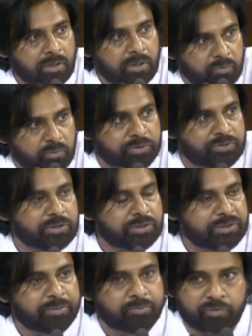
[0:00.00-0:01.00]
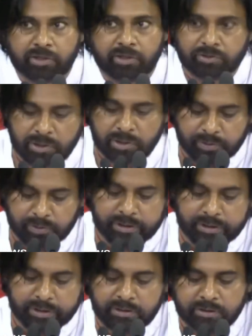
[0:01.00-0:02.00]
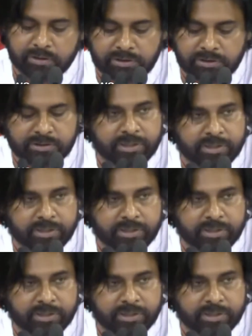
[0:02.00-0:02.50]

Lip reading: victory there. We got completely in legislature,